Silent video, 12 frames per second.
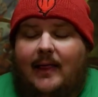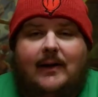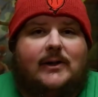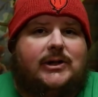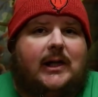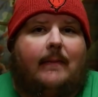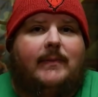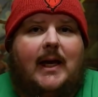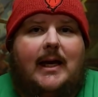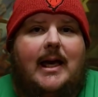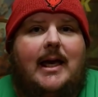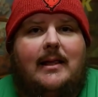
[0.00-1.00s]
there's
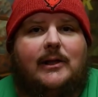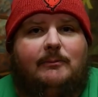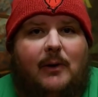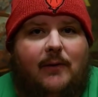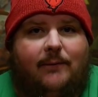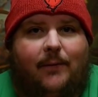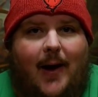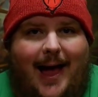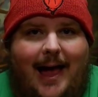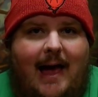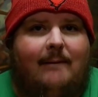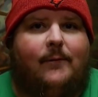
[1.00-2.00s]
something in this book for
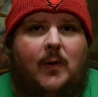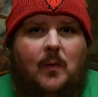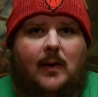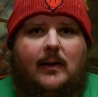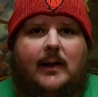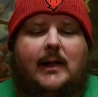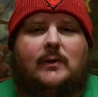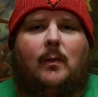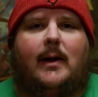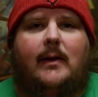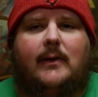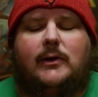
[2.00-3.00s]
everyone. It's
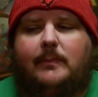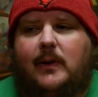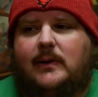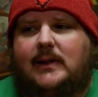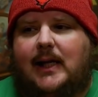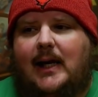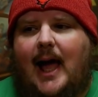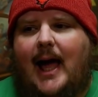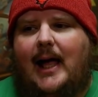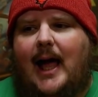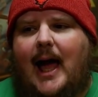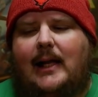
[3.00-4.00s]
one of those books that
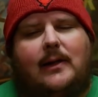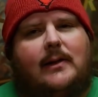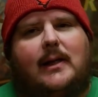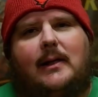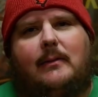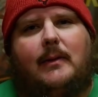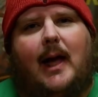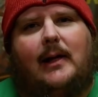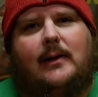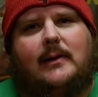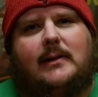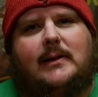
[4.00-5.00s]
I, I look at I
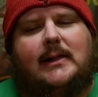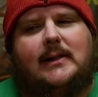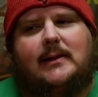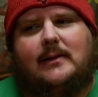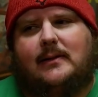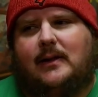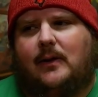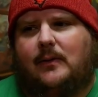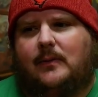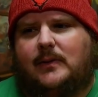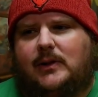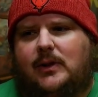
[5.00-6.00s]
look to you
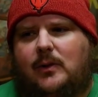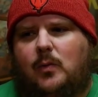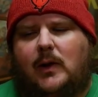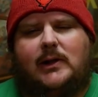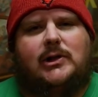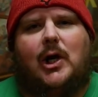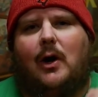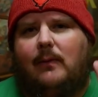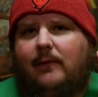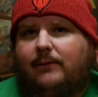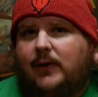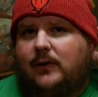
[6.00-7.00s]
know to the one star
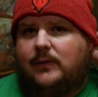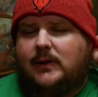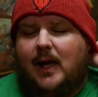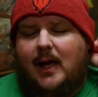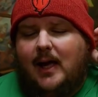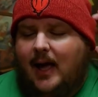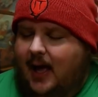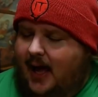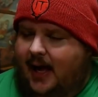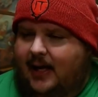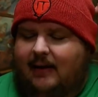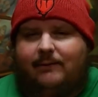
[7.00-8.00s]
reviews
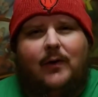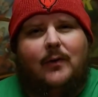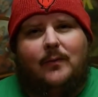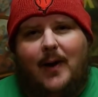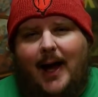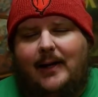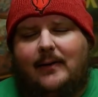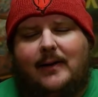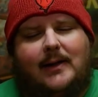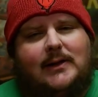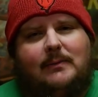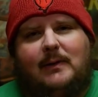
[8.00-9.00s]
and if you're a writer,
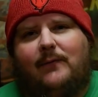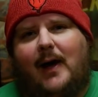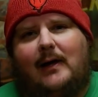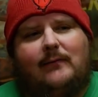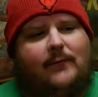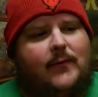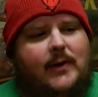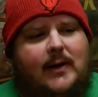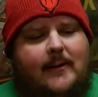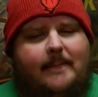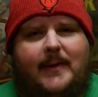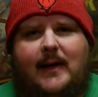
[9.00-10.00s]
here's some advice for
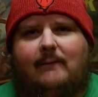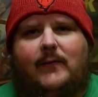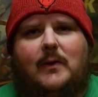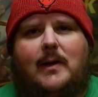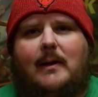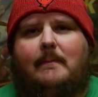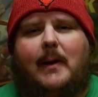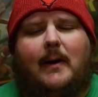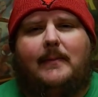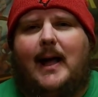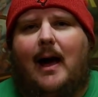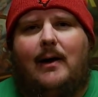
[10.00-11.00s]
you. If you get
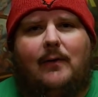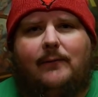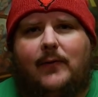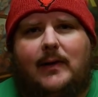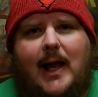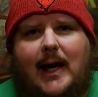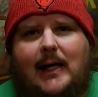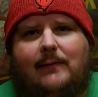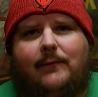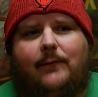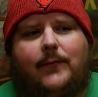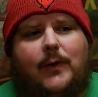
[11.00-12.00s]
bummed out over a
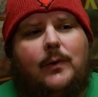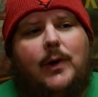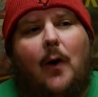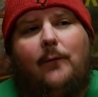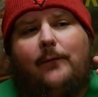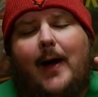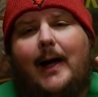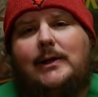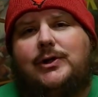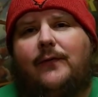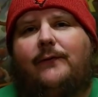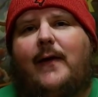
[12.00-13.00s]
negative review, go
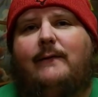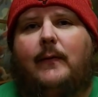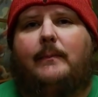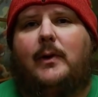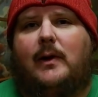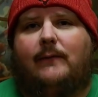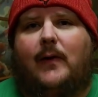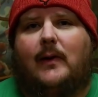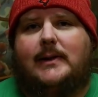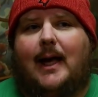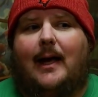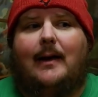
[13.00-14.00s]
find your favorite book of
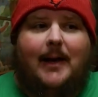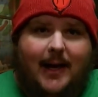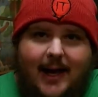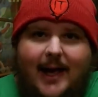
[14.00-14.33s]
all time